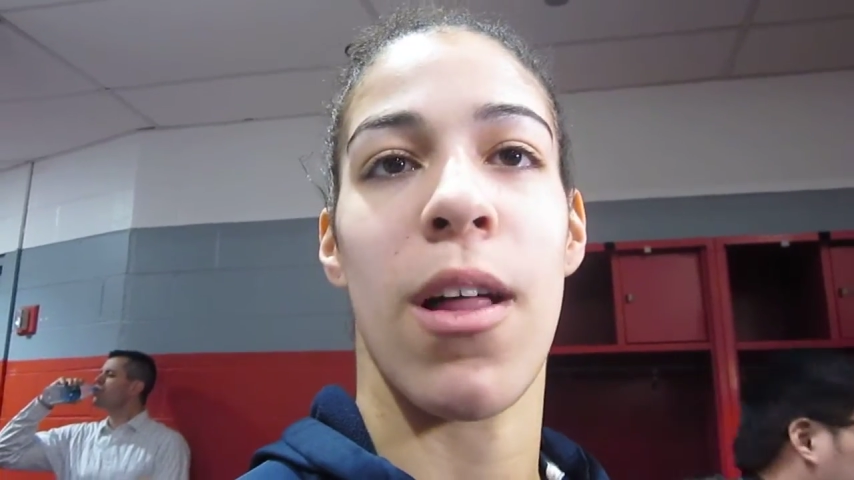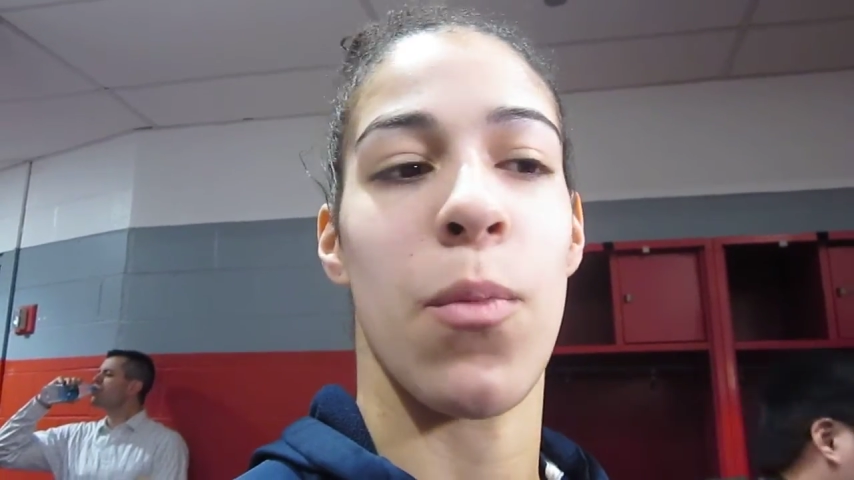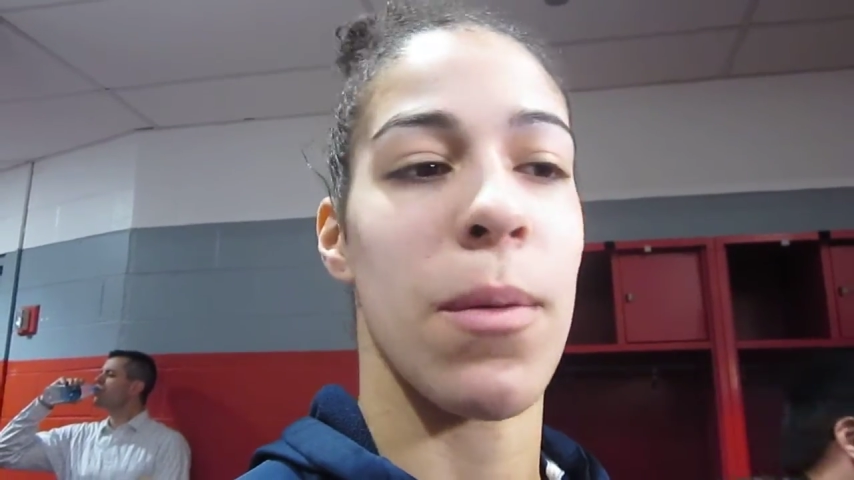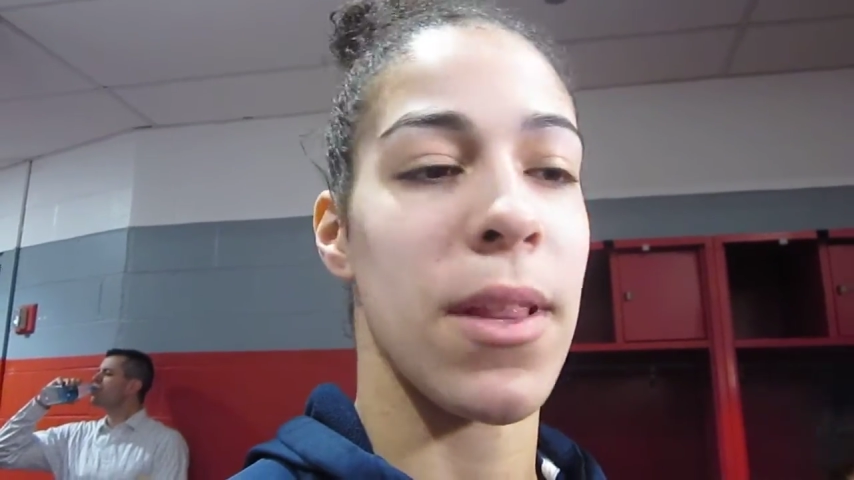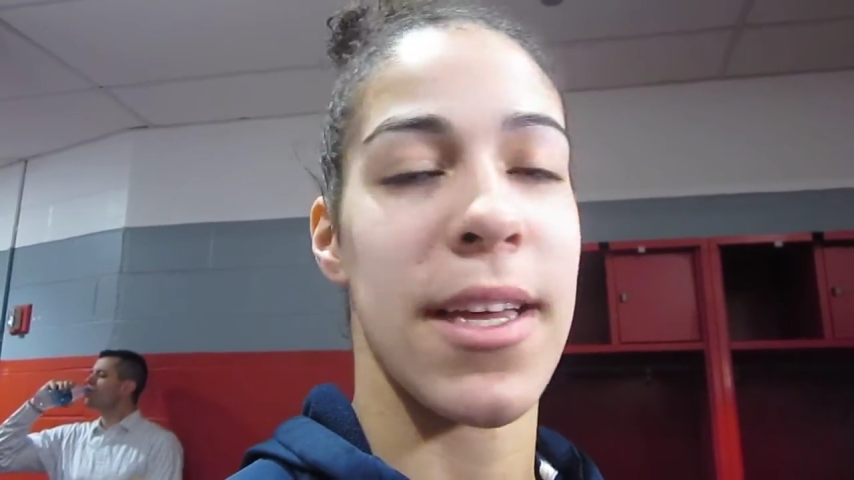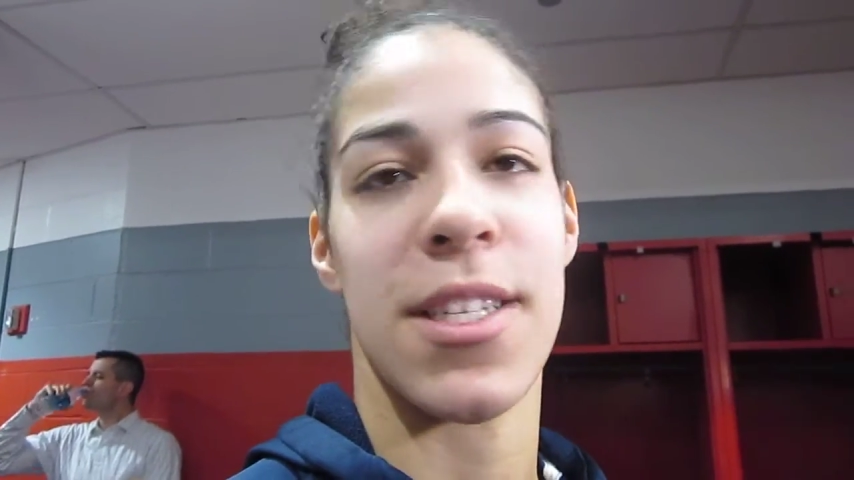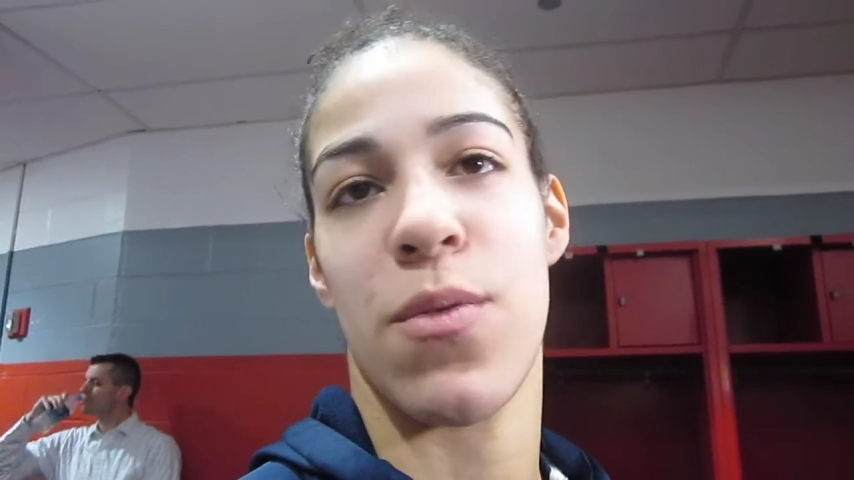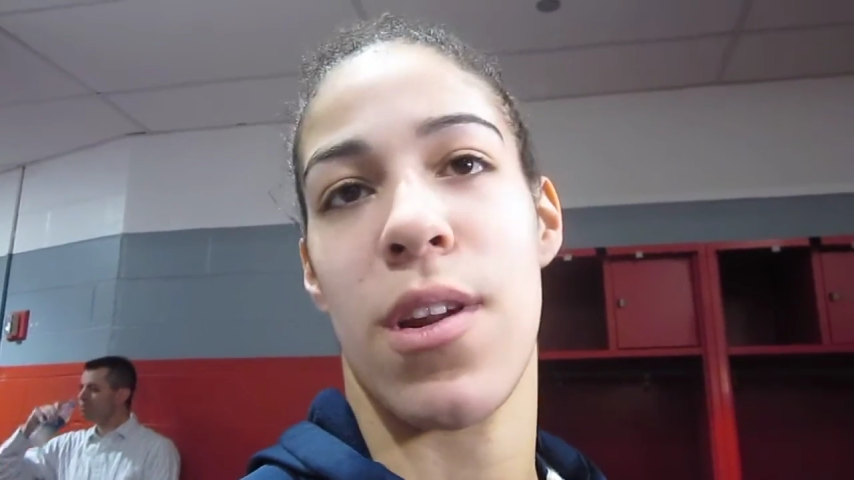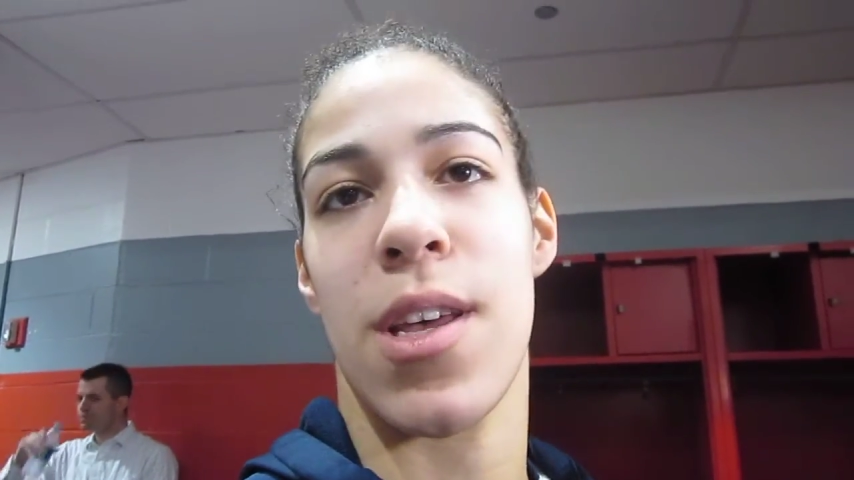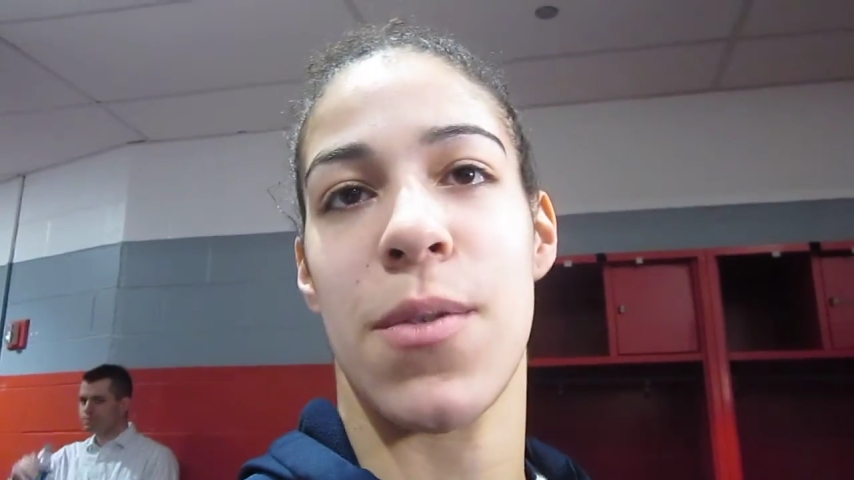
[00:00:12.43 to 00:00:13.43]
what plays
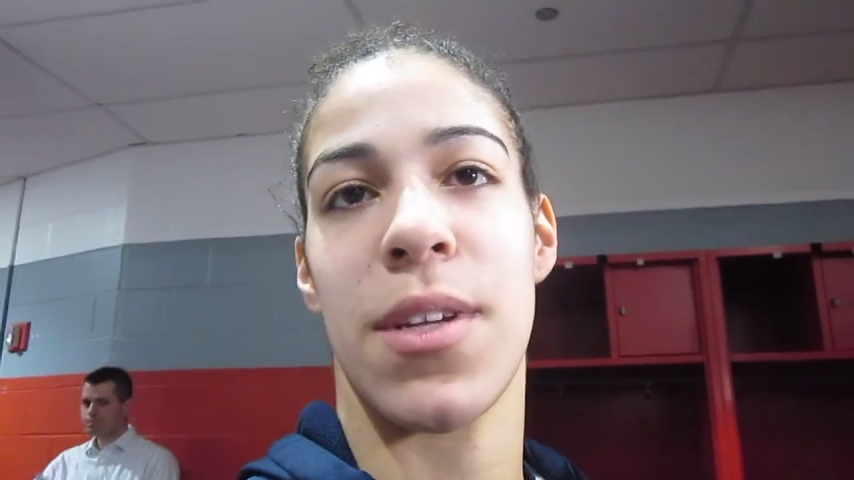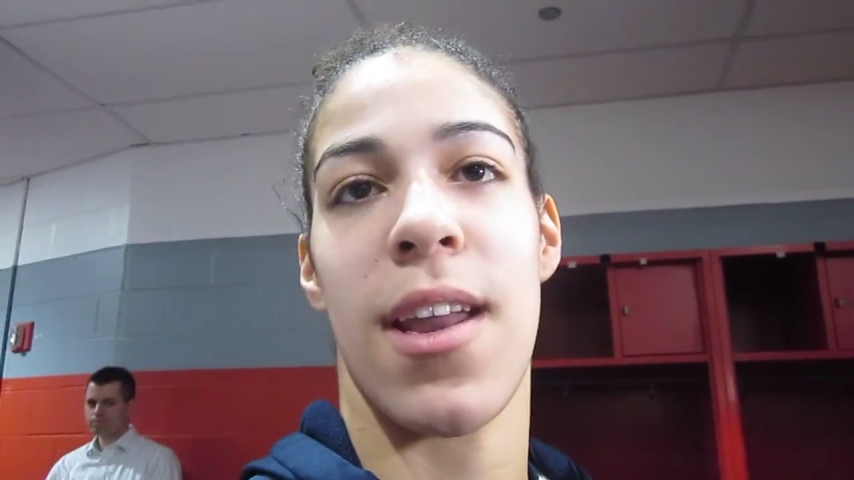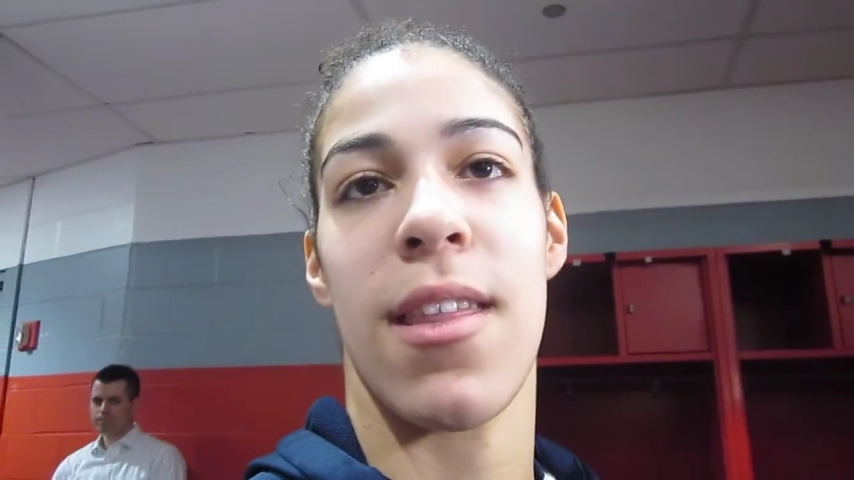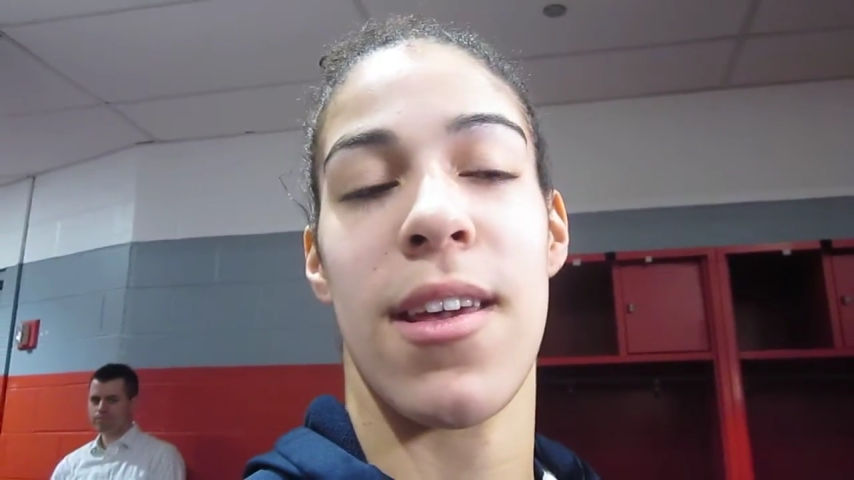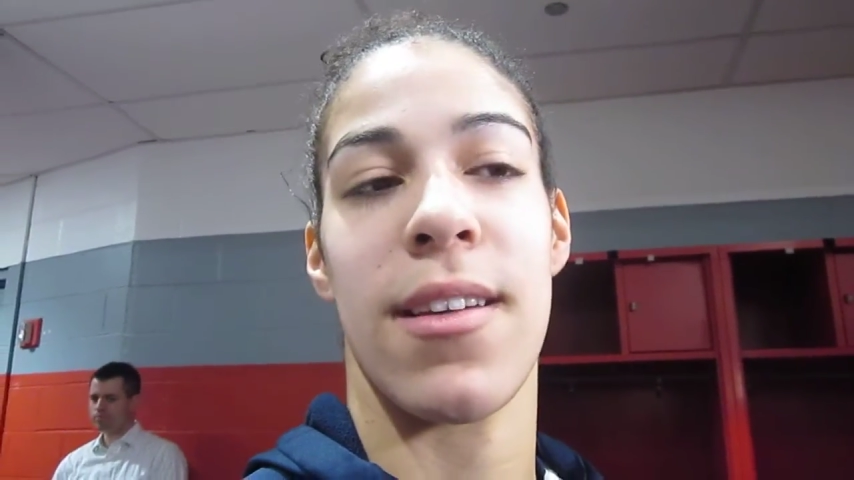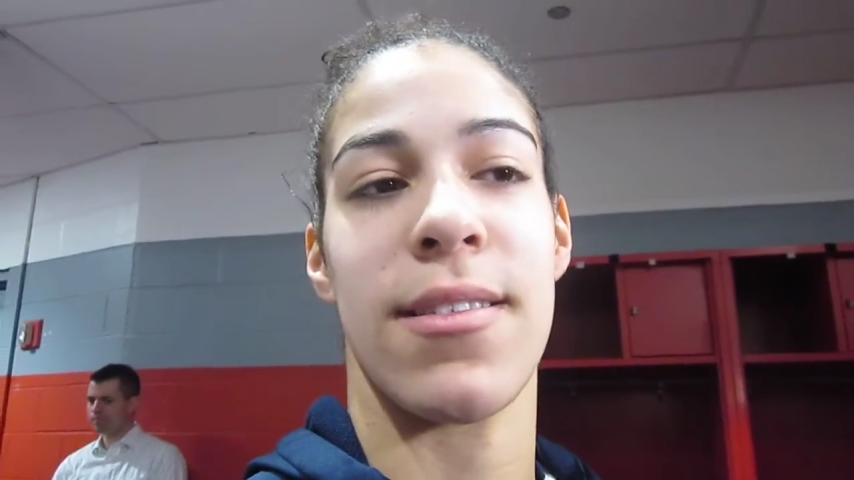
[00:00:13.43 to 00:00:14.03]
from, those kind of things.